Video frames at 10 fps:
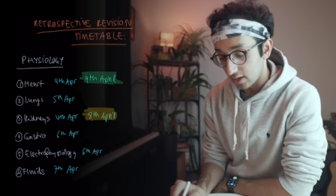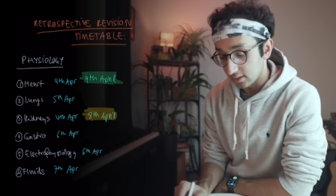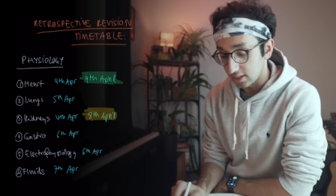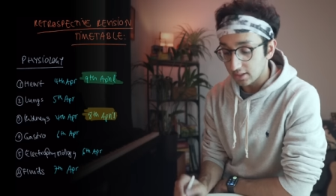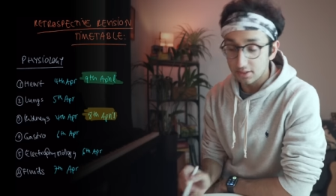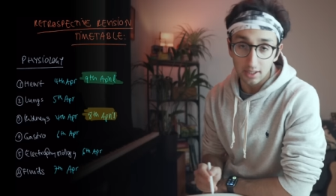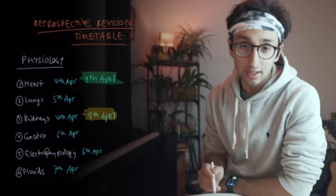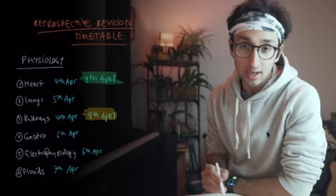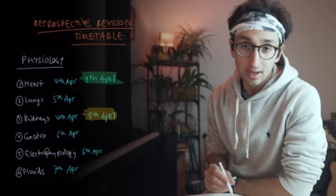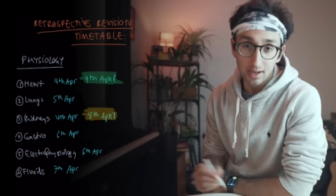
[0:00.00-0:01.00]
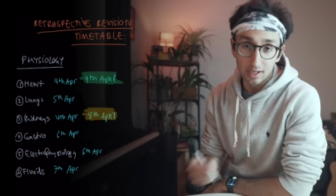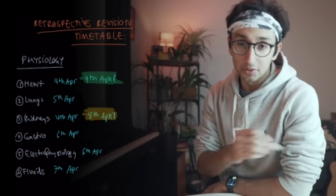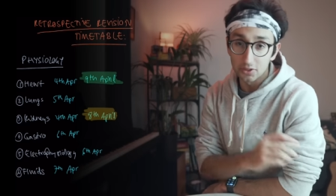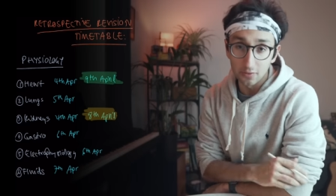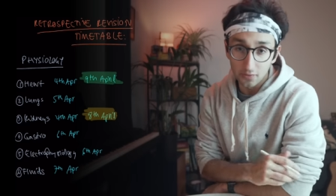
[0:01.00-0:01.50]
Fantastic. And
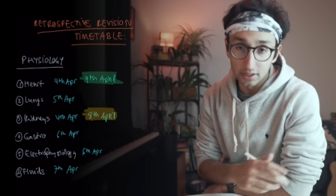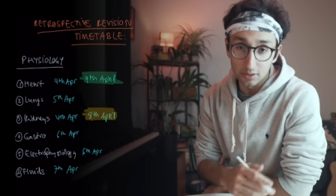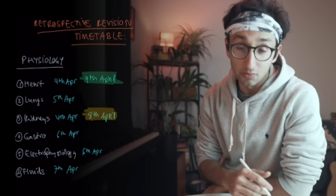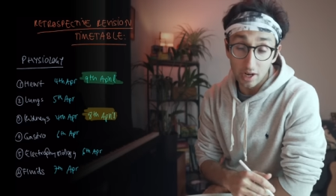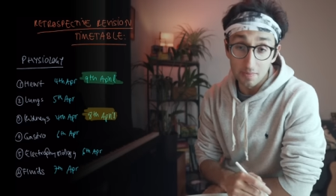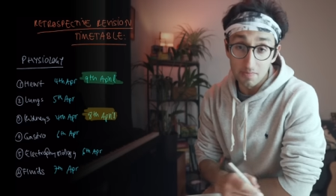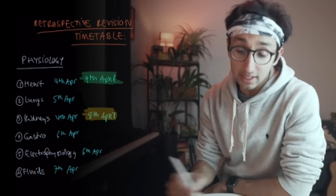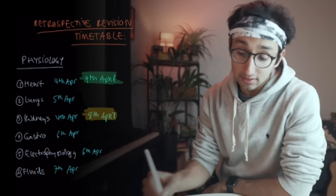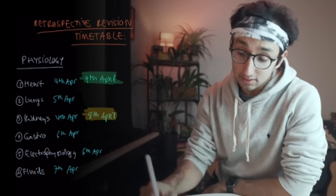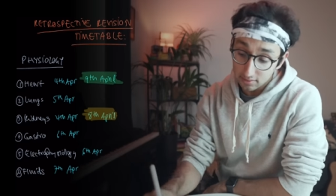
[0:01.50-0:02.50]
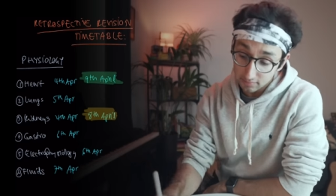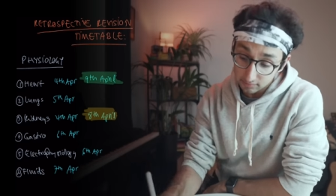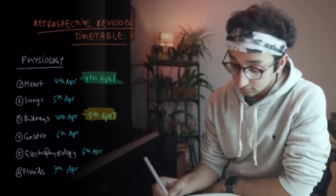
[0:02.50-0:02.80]
I'm just gonna fill in some random dates.